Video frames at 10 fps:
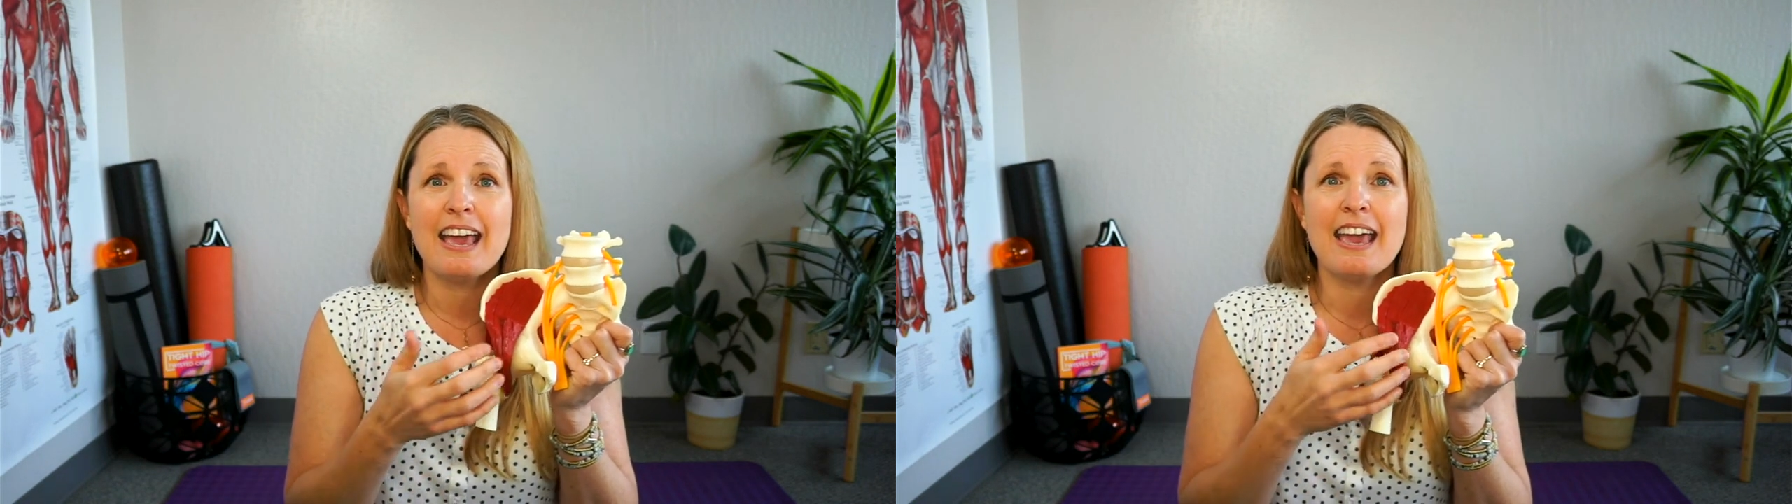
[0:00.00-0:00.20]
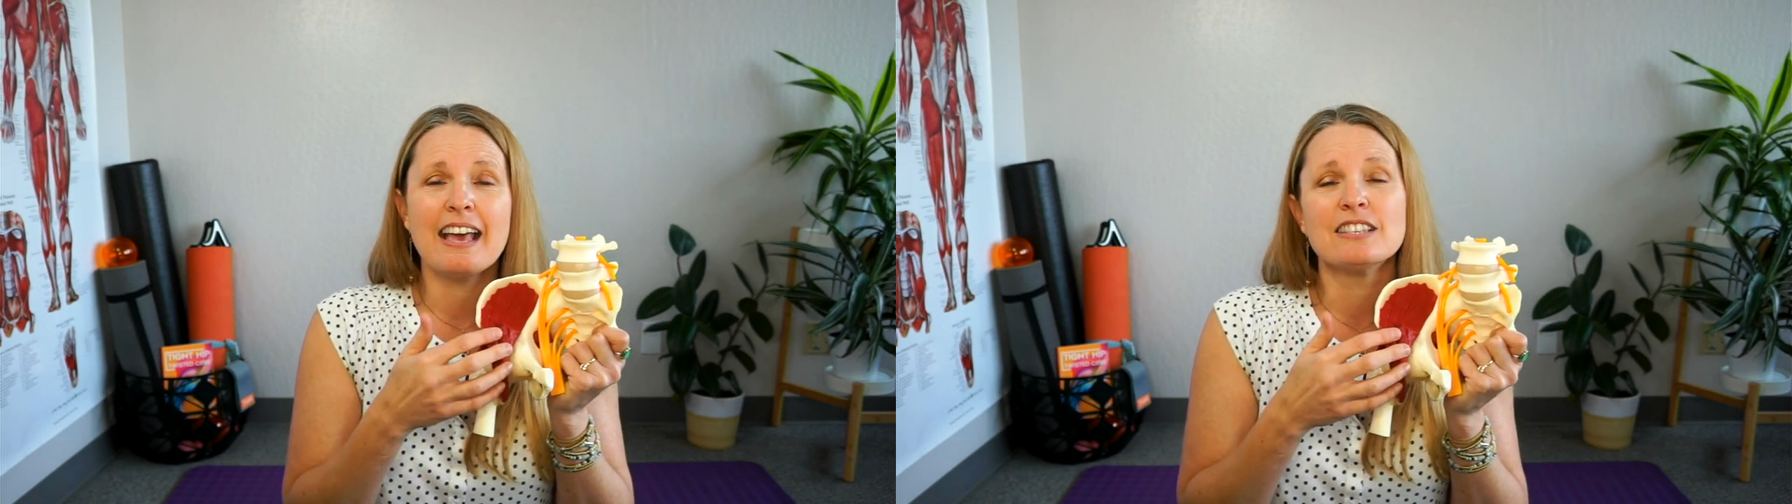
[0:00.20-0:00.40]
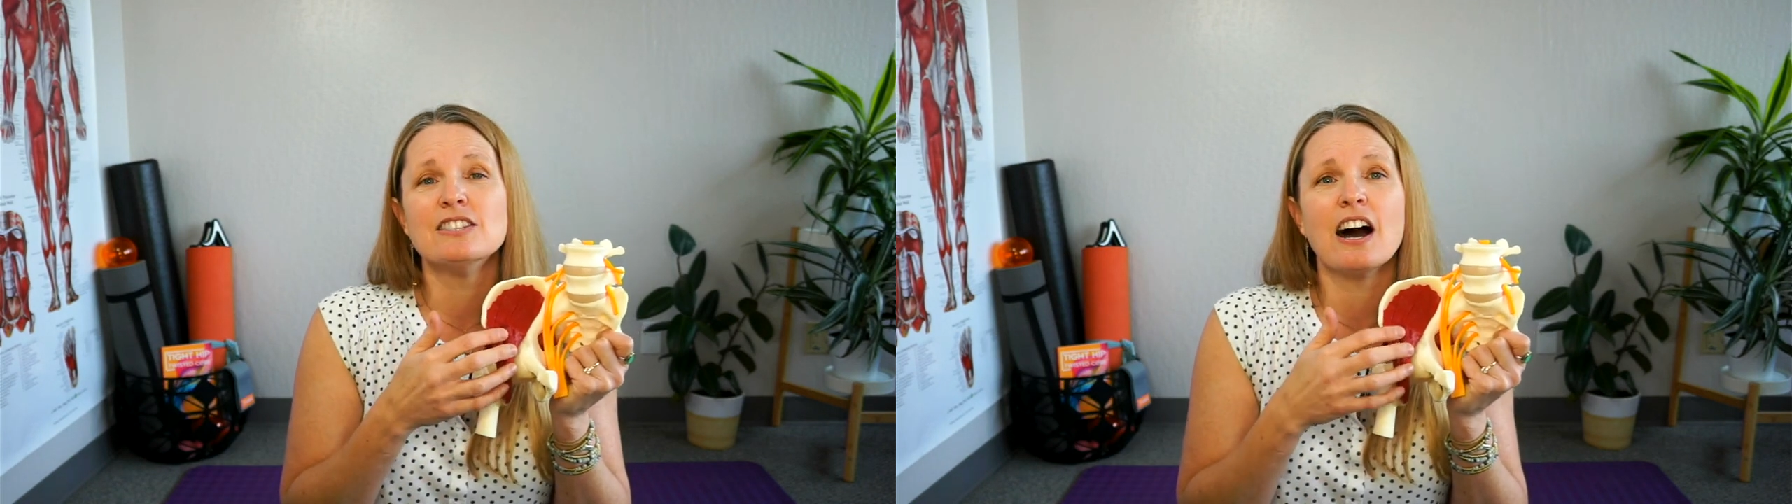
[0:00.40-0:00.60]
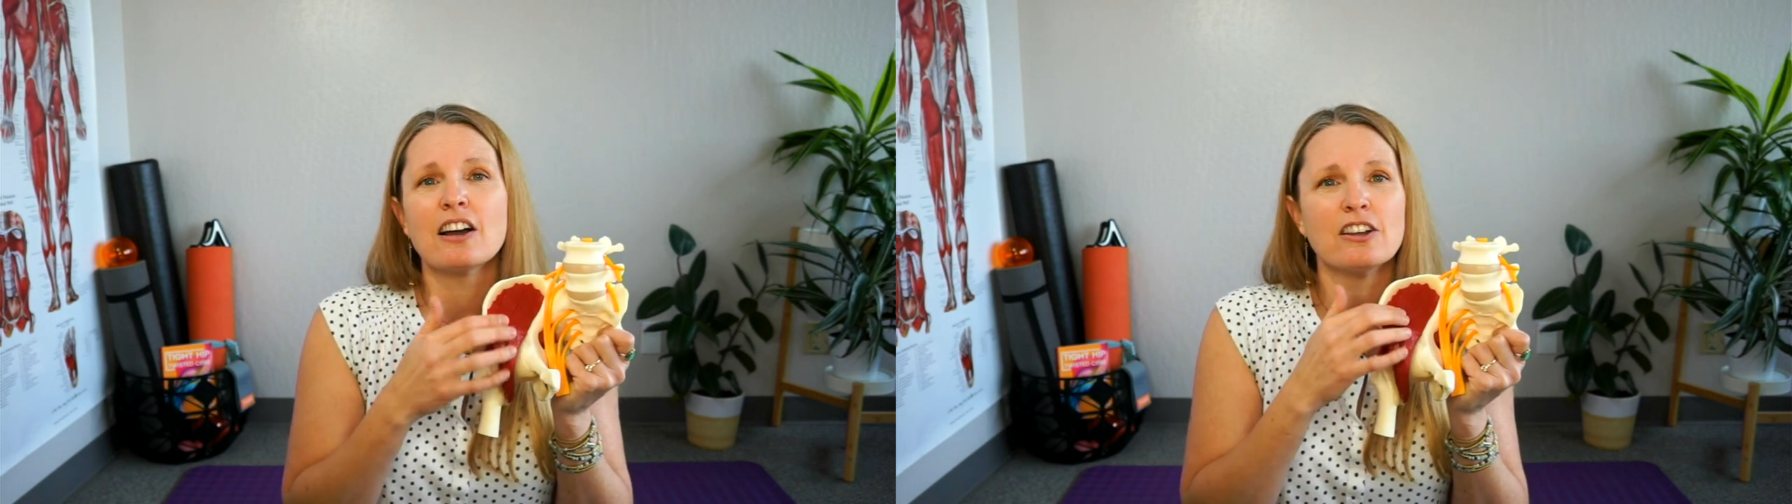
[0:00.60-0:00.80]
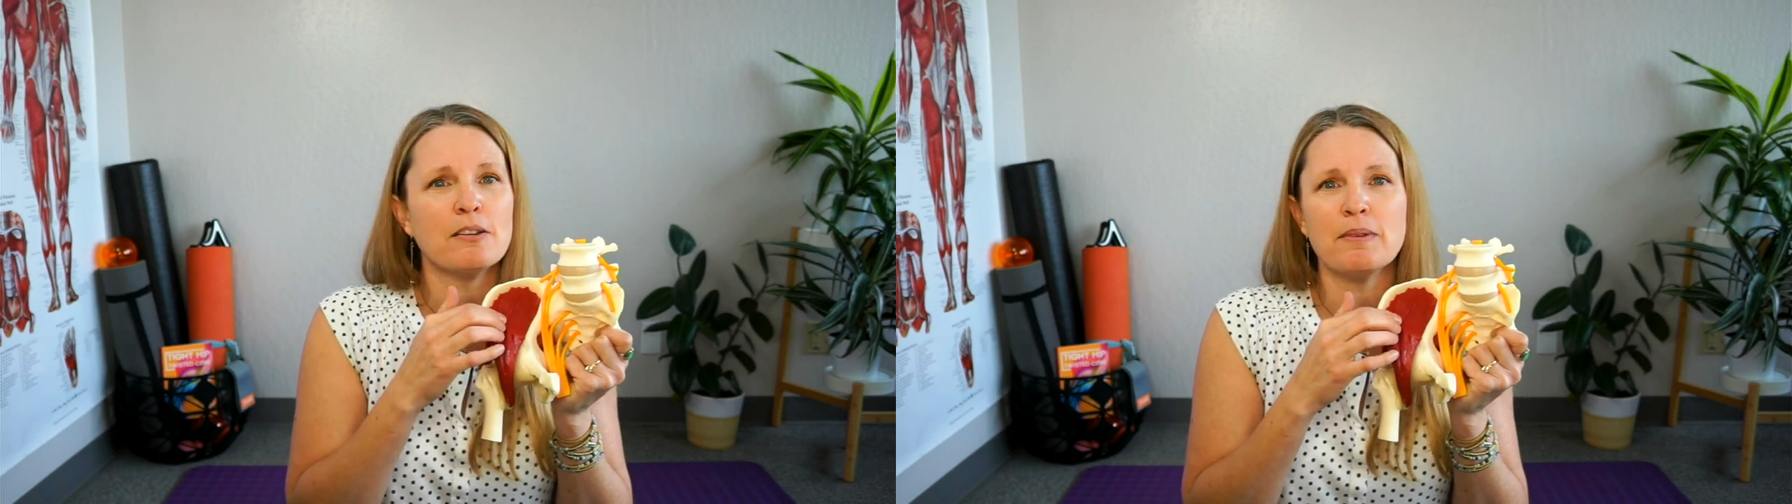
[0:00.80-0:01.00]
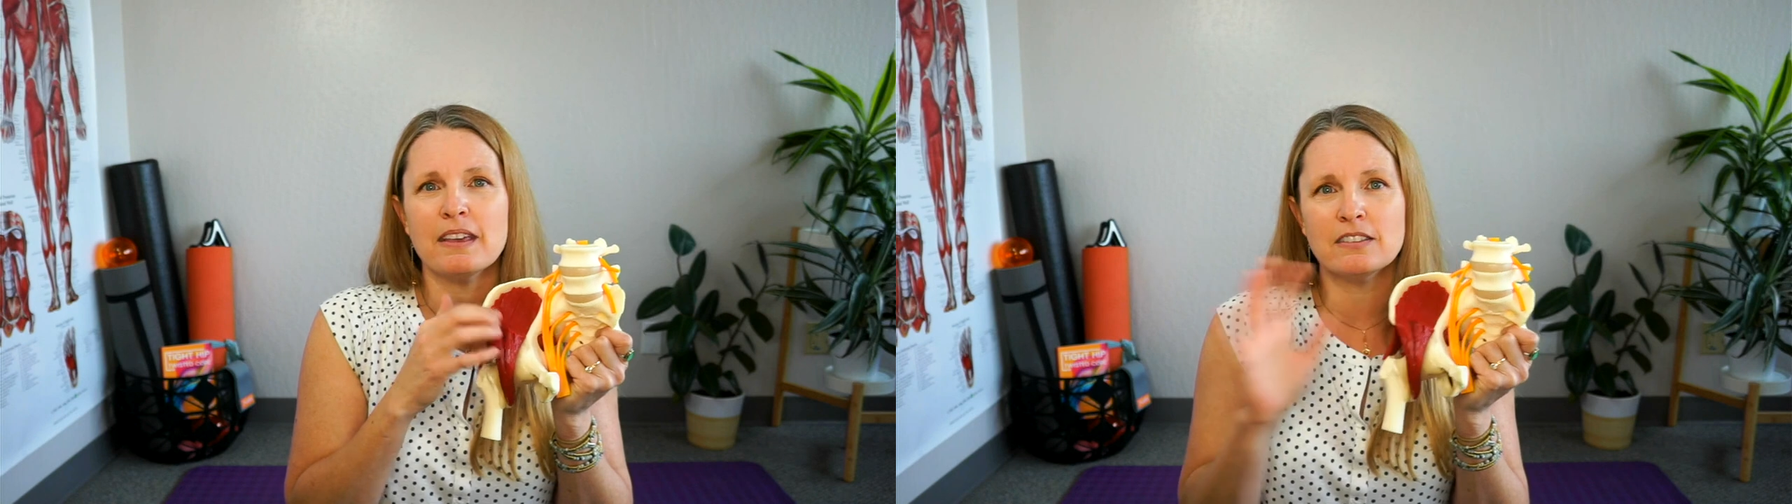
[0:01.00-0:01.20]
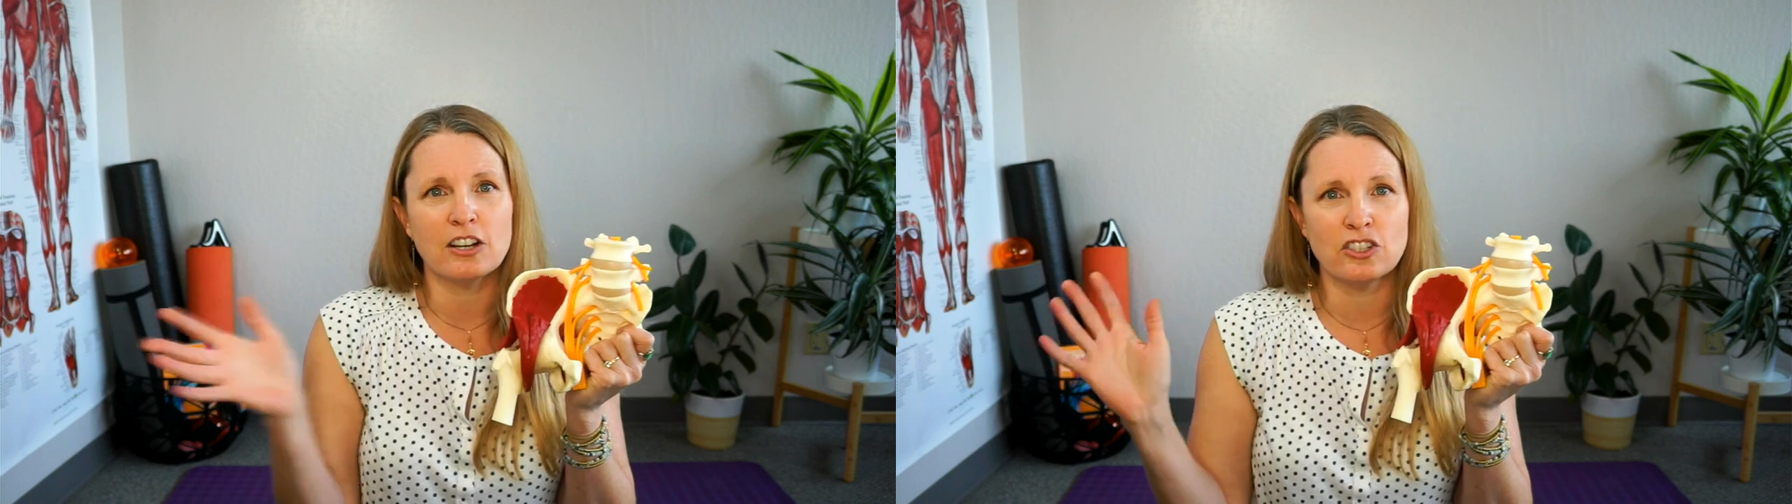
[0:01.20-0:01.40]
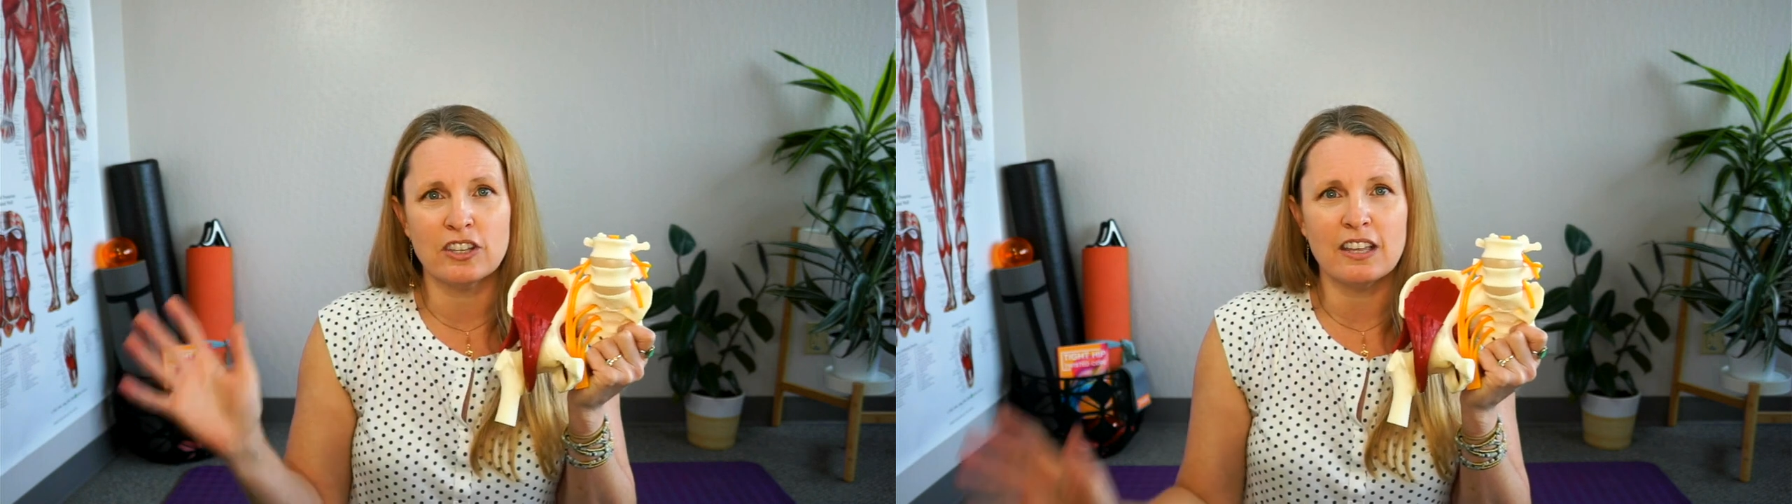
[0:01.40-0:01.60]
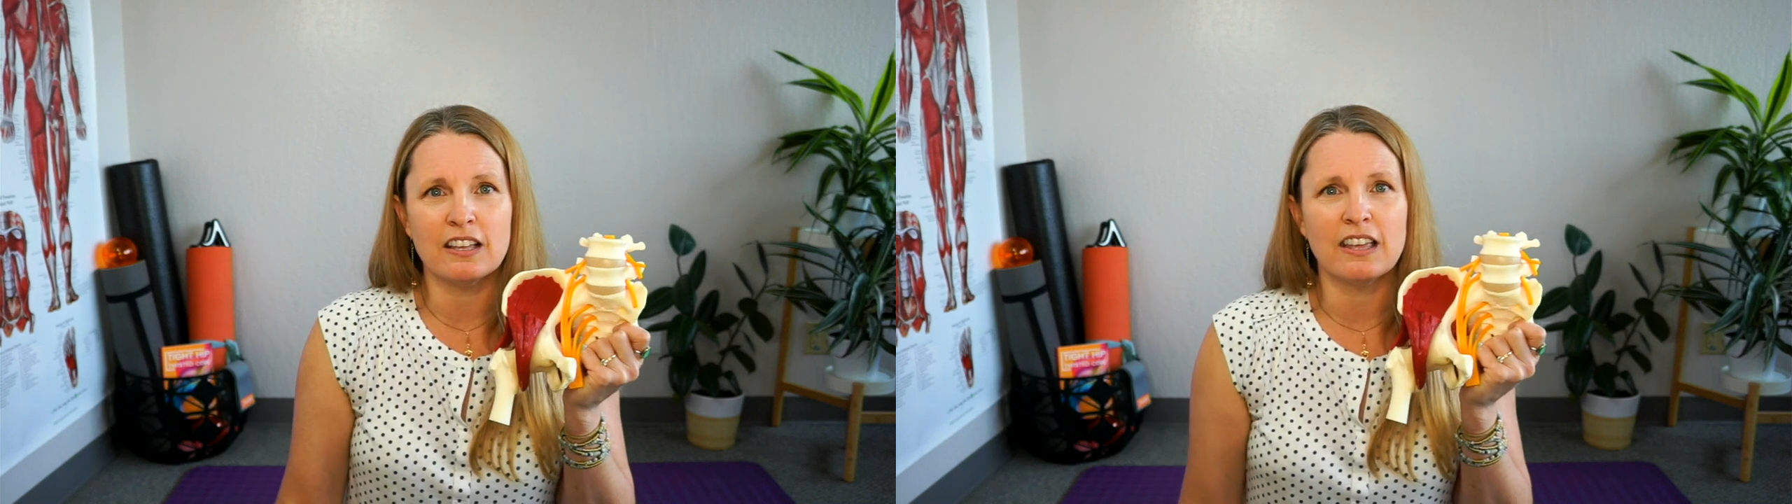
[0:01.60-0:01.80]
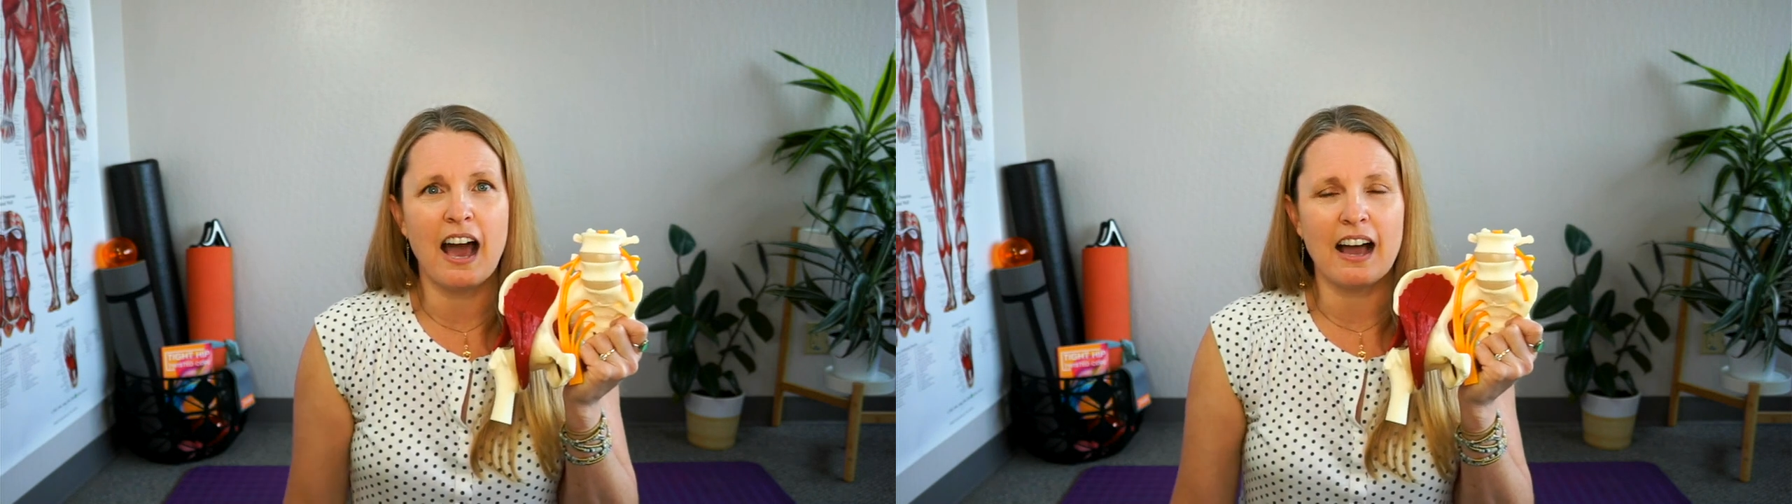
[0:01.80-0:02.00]
it's not going to be touching the
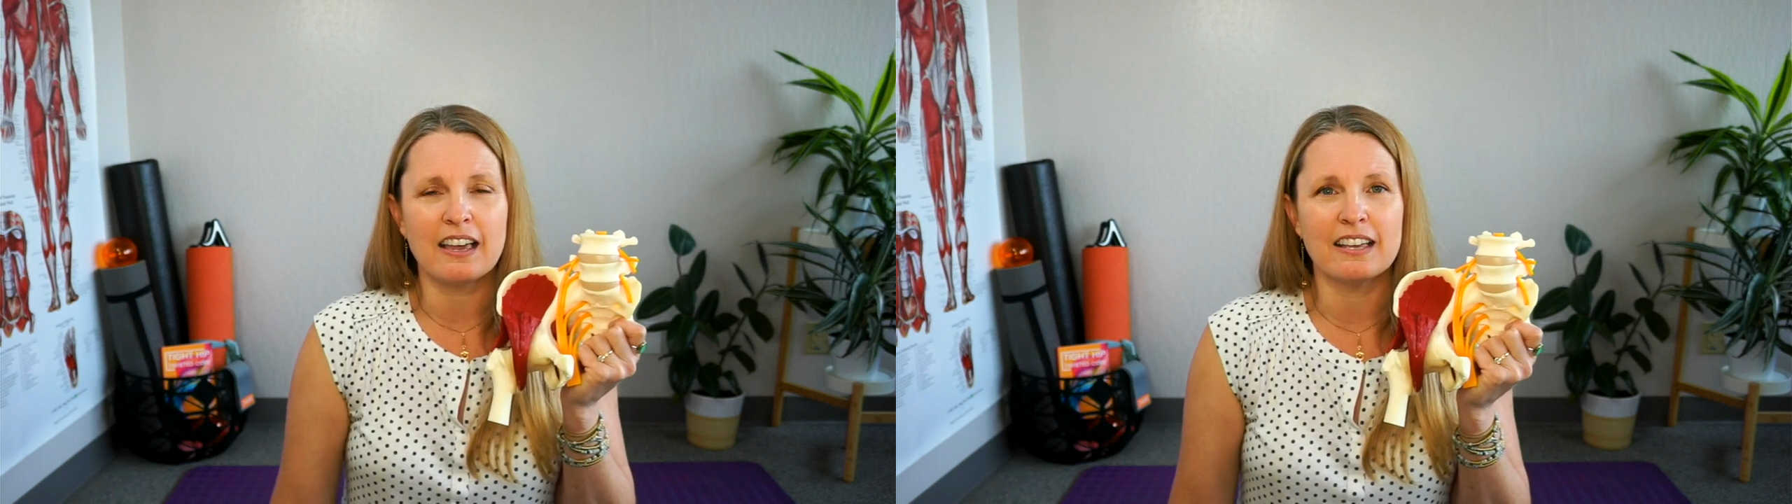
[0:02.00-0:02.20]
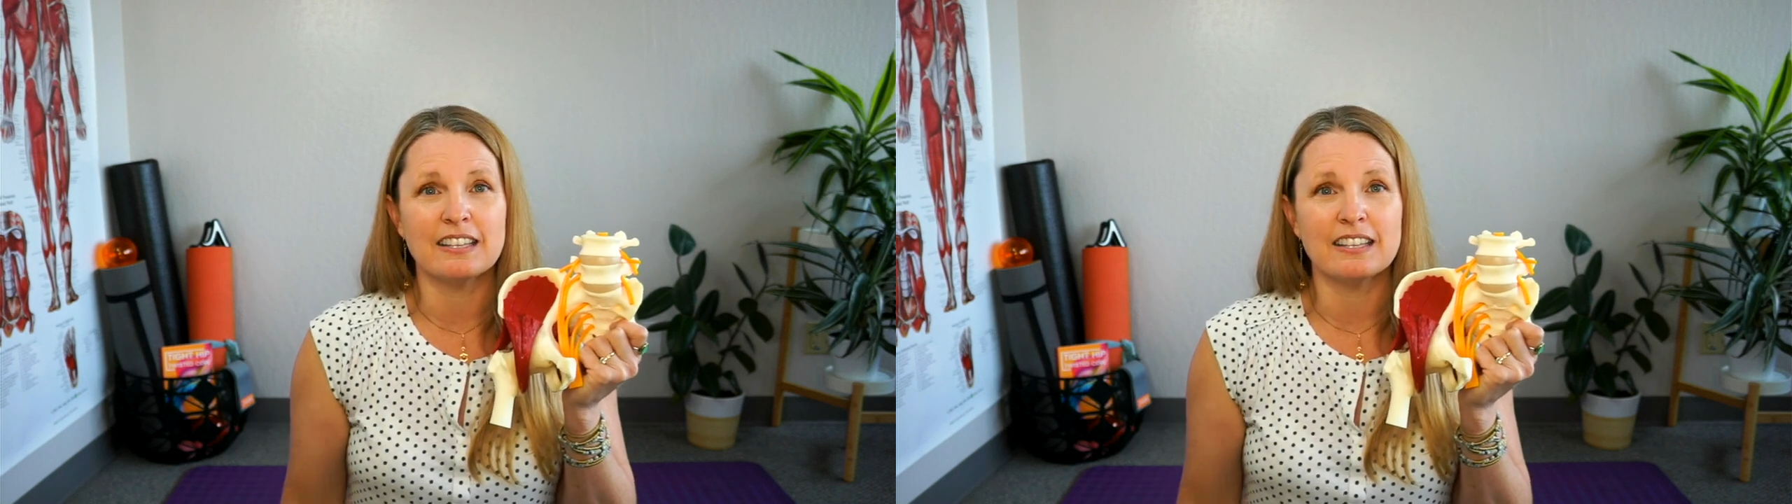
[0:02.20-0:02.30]
iliacus.